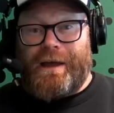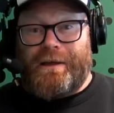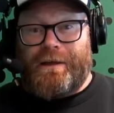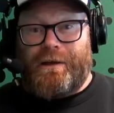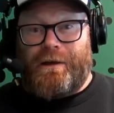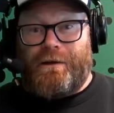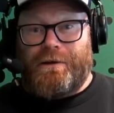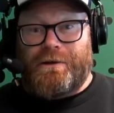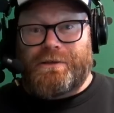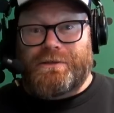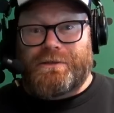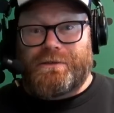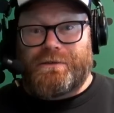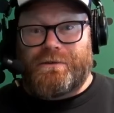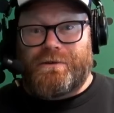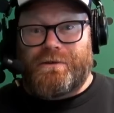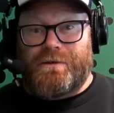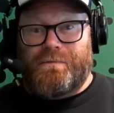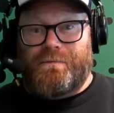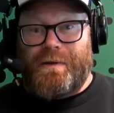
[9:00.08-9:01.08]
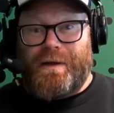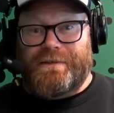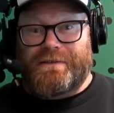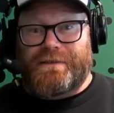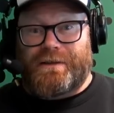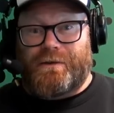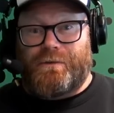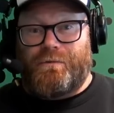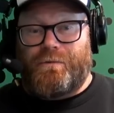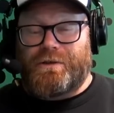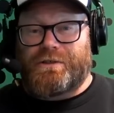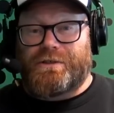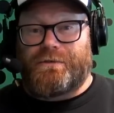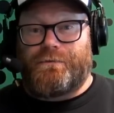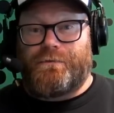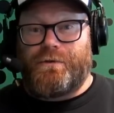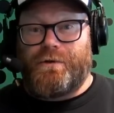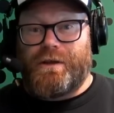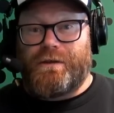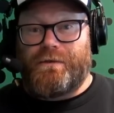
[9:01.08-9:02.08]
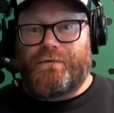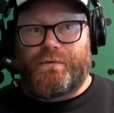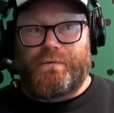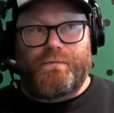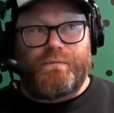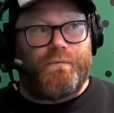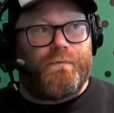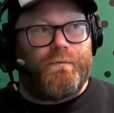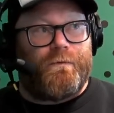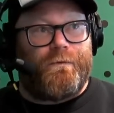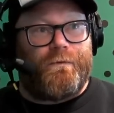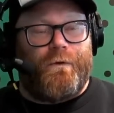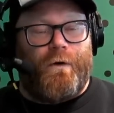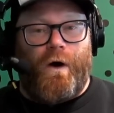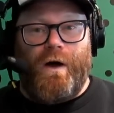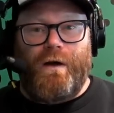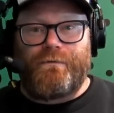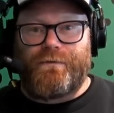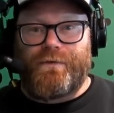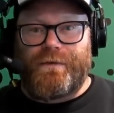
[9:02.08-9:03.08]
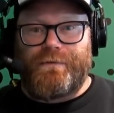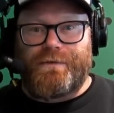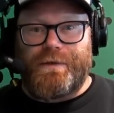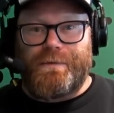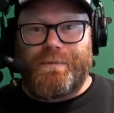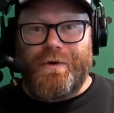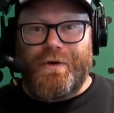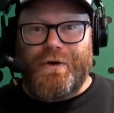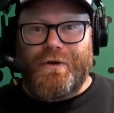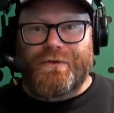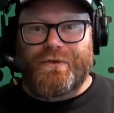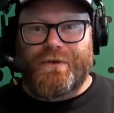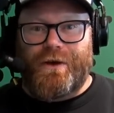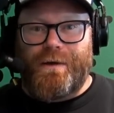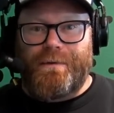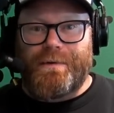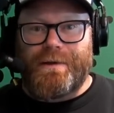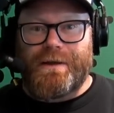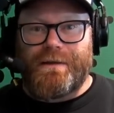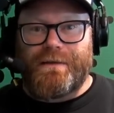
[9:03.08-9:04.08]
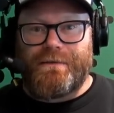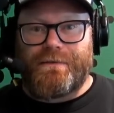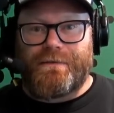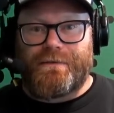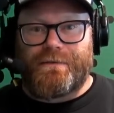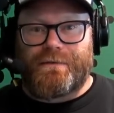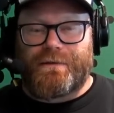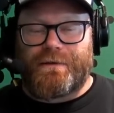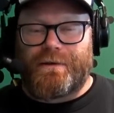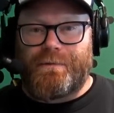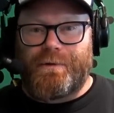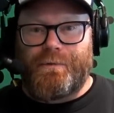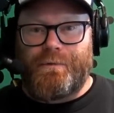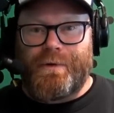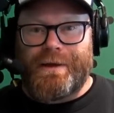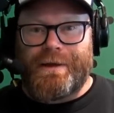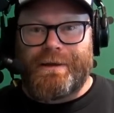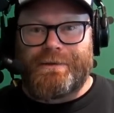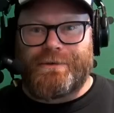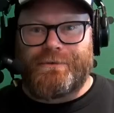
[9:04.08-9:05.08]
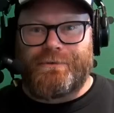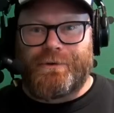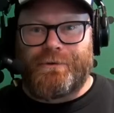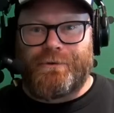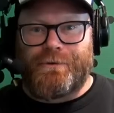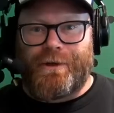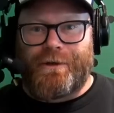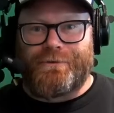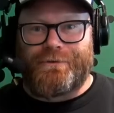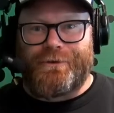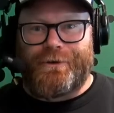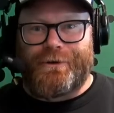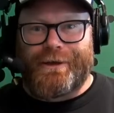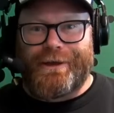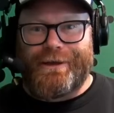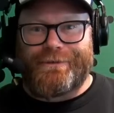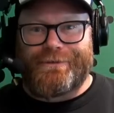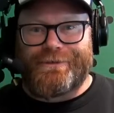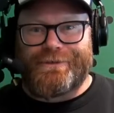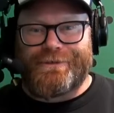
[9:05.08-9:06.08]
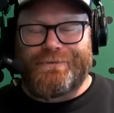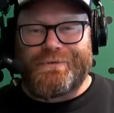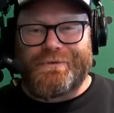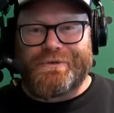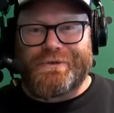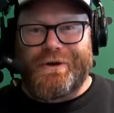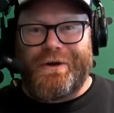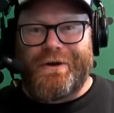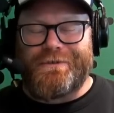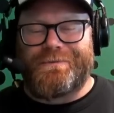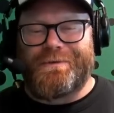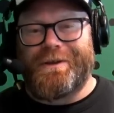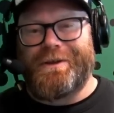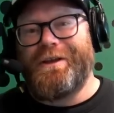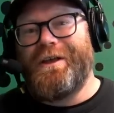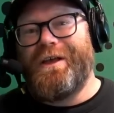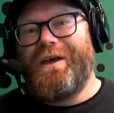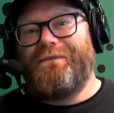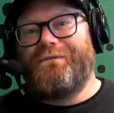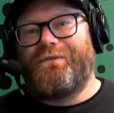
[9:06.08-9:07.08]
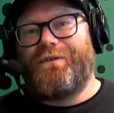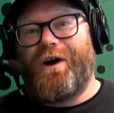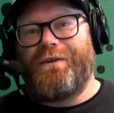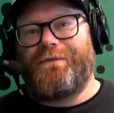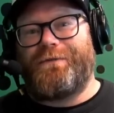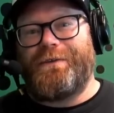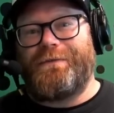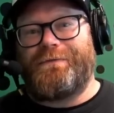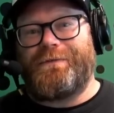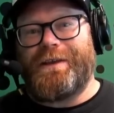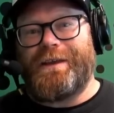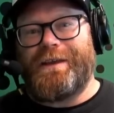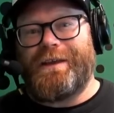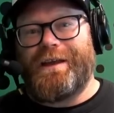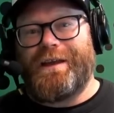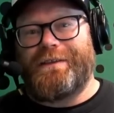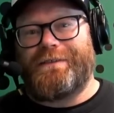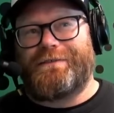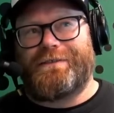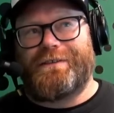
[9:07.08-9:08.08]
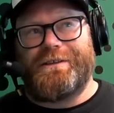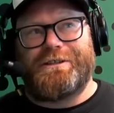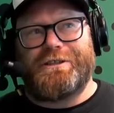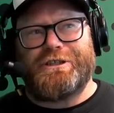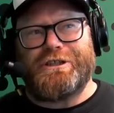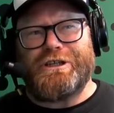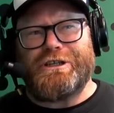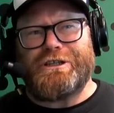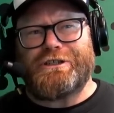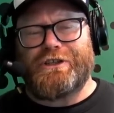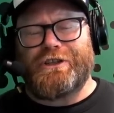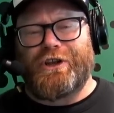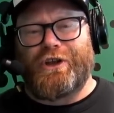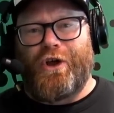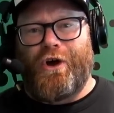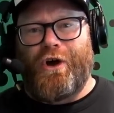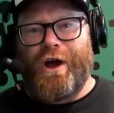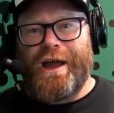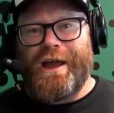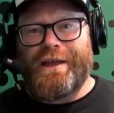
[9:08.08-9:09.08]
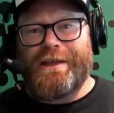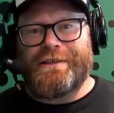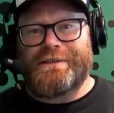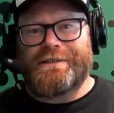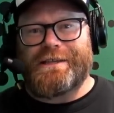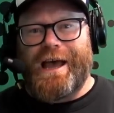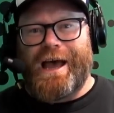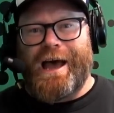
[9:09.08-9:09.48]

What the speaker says: going to basically watch the footy from 5:50 Perth time it is. It's going to be weird doing all those lockouts at different times, but 5:50, it's the D's and the Lions.